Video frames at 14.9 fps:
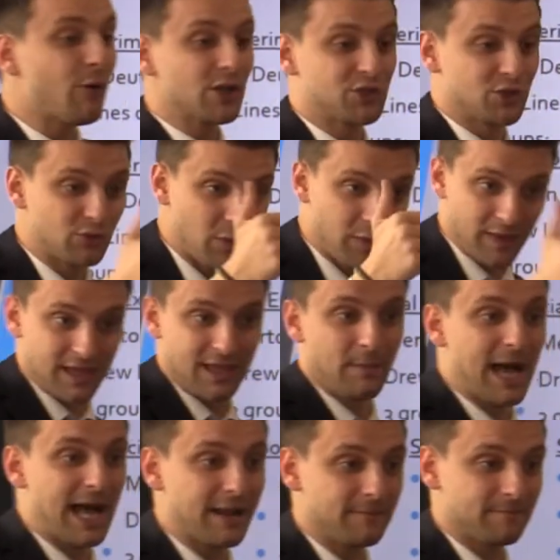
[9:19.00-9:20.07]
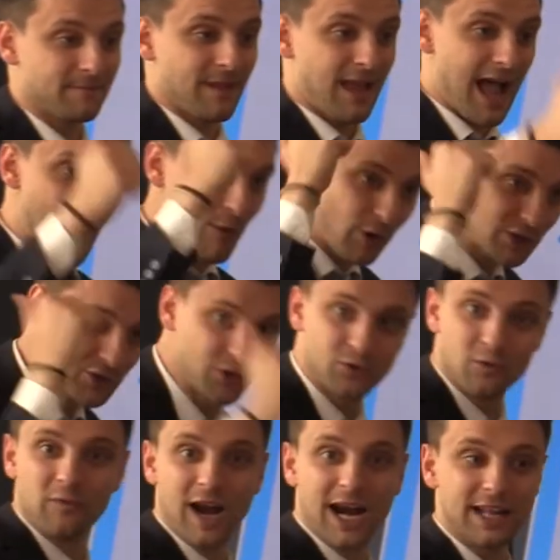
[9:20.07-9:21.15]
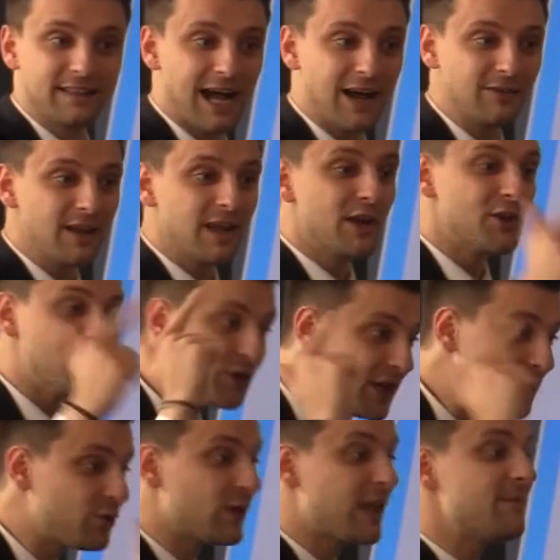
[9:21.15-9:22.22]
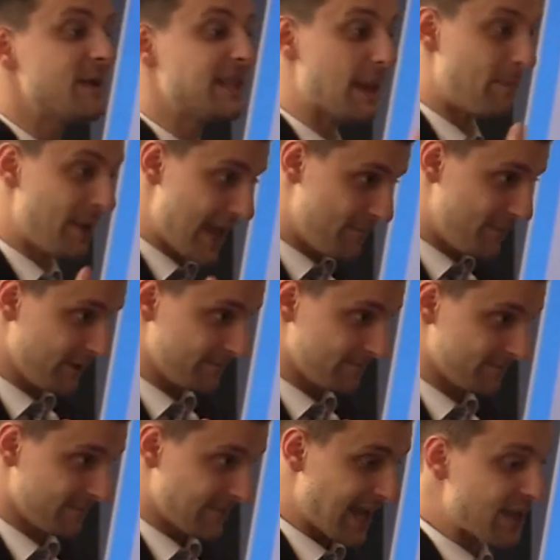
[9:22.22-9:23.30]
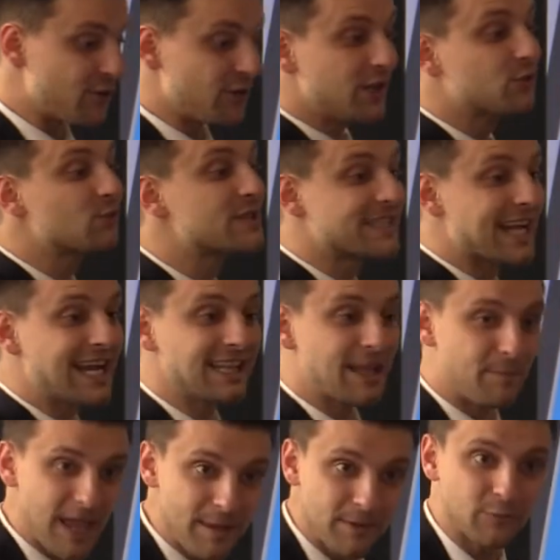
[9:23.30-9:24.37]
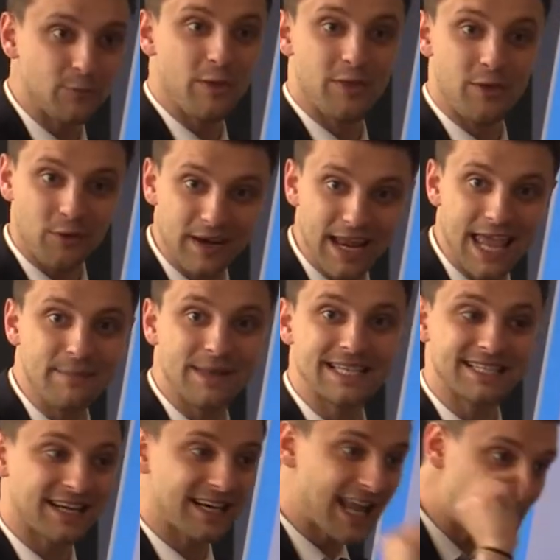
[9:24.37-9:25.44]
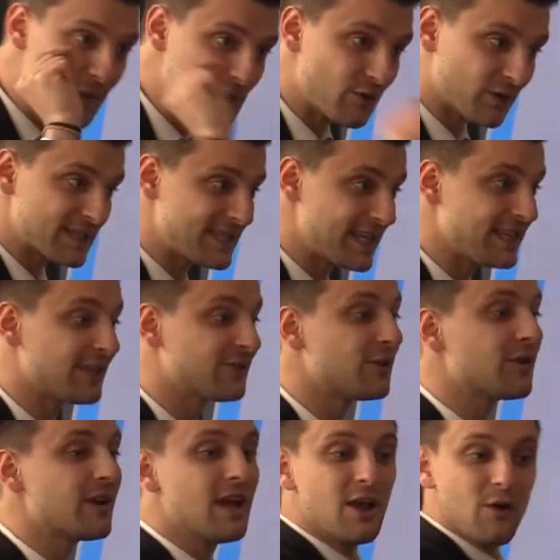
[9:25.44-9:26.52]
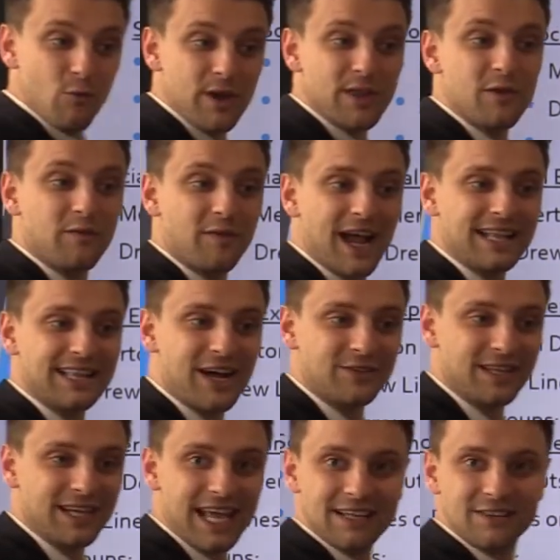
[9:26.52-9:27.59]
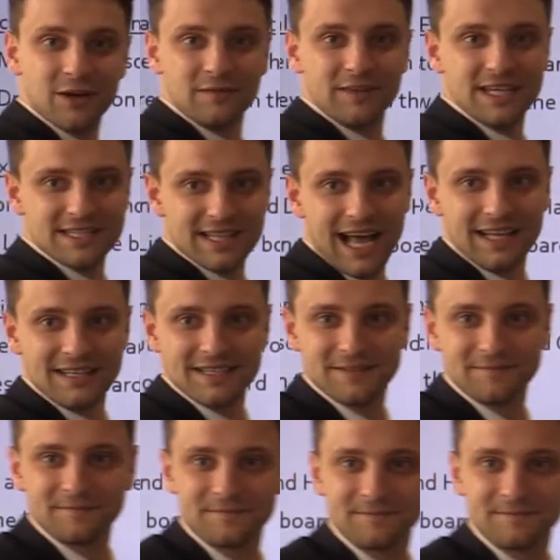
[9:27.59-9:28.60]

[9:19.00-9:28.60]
I want you to think about it. I want you to write it down. You need to give me the paper, and you need to sign the paper with your name and surname and your signature when you write down the length of these lines.